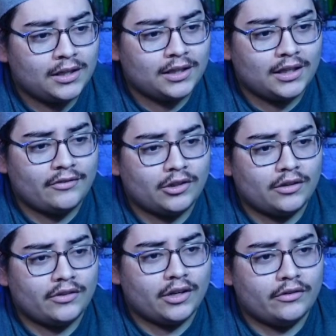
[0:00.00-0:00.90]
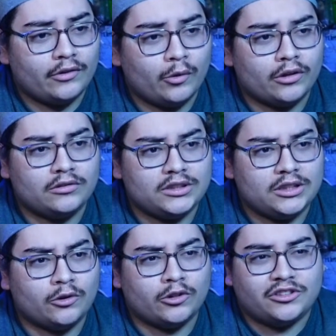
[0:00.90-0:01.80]
the level of
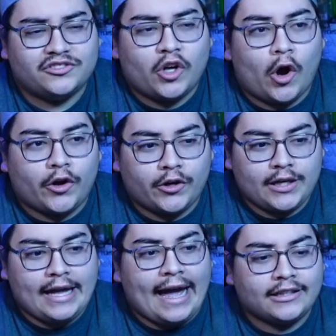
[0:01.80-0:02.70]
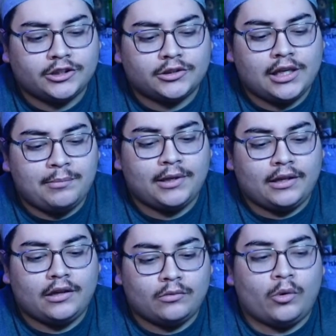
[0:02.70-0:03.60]
loyalty or just honor he had to keeping
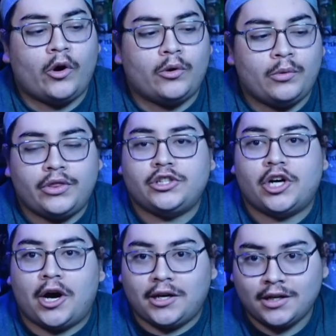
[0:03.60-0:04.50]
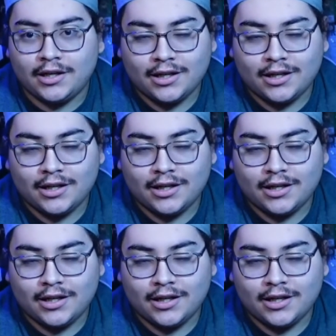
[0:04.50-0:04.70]
his word with John.